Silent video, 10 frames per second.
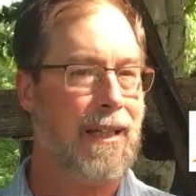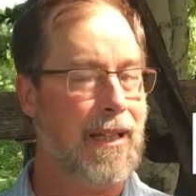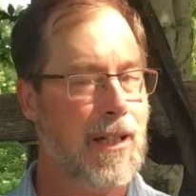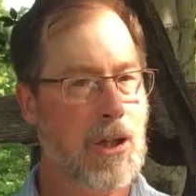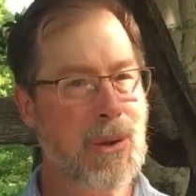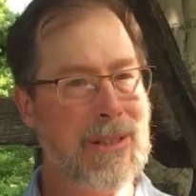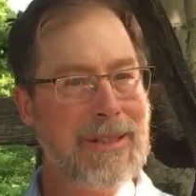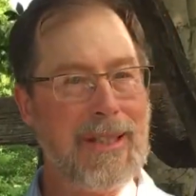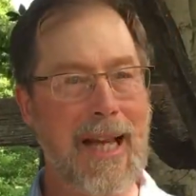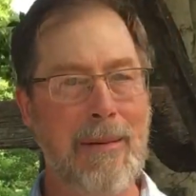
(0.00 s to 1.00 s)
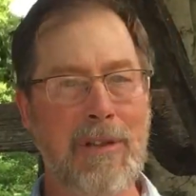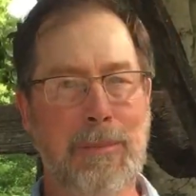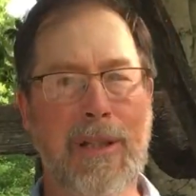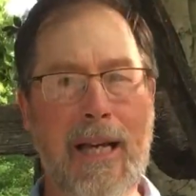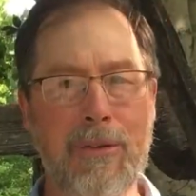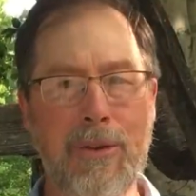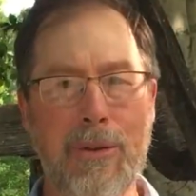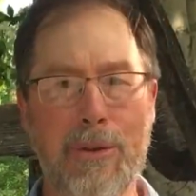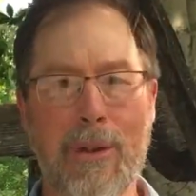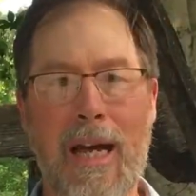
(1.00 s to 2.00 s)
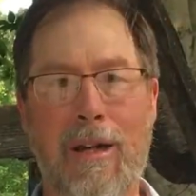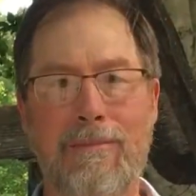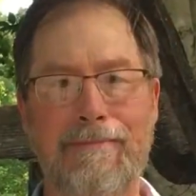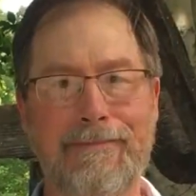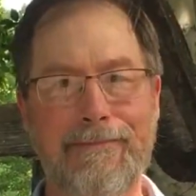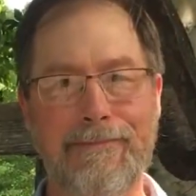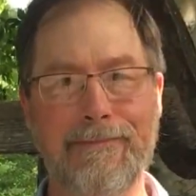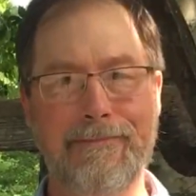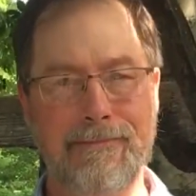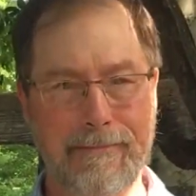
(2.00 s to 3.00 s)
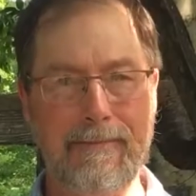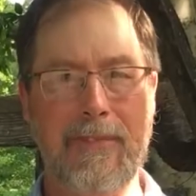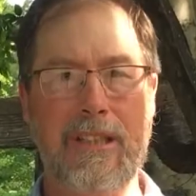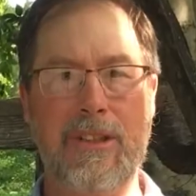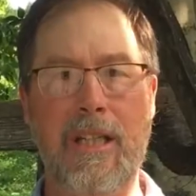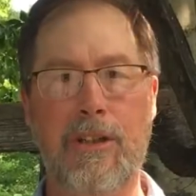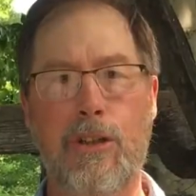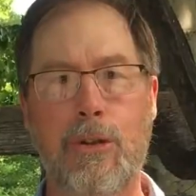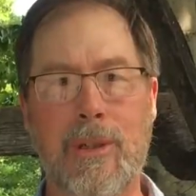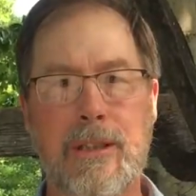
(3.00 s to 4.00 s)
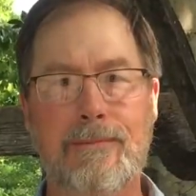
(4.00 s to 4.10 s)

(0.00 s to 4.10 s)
You know, it's time to plow new ground. Let's get to it.